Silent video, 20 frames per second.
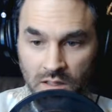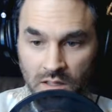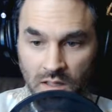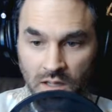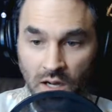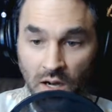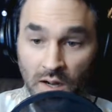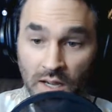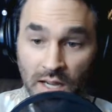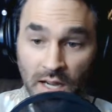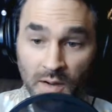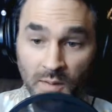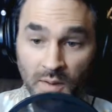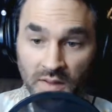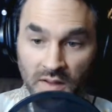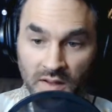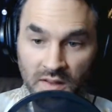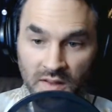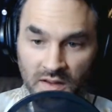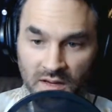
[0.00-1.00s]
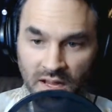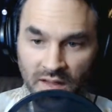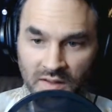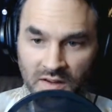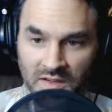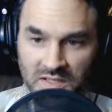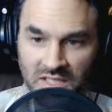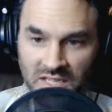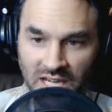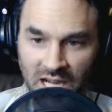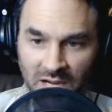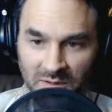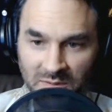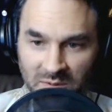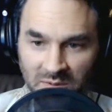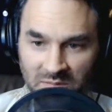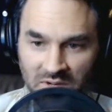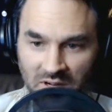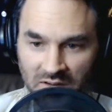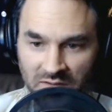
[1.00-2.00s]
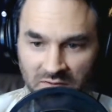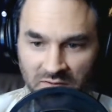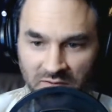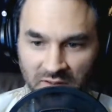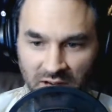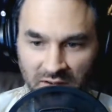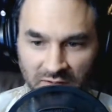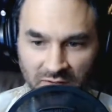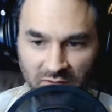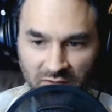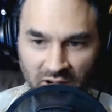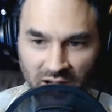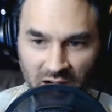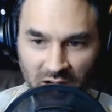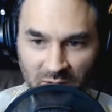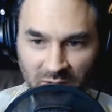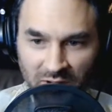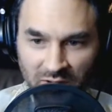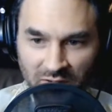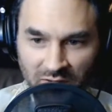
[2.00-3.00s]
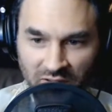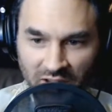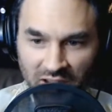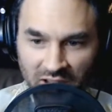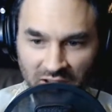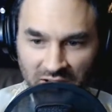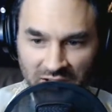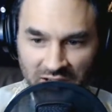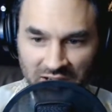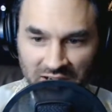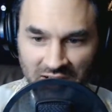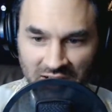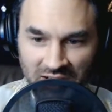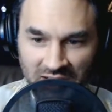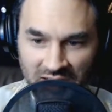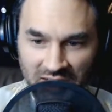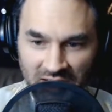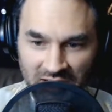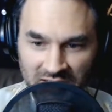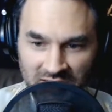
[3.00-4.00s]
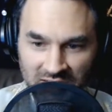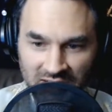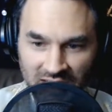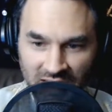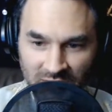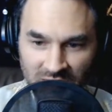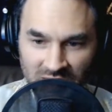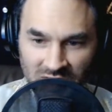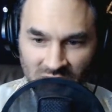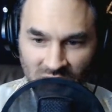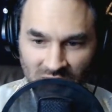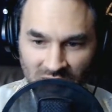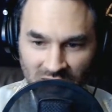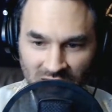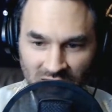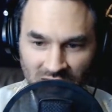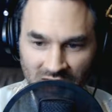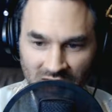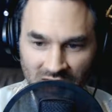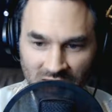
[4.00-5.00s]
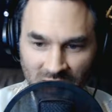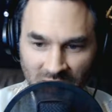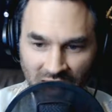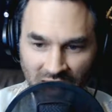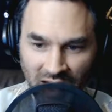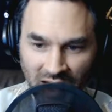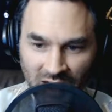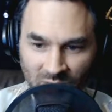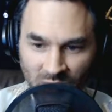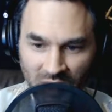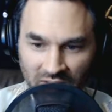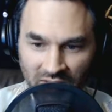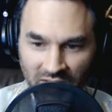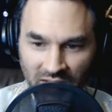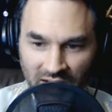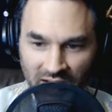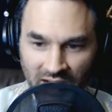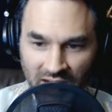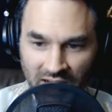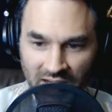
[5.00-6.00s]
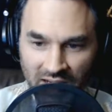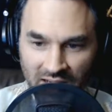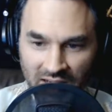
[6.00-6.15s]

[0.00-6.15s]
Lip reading: Oh yeah, well yeah, there's an album called "Fight Fire with Failure." That was the main one that I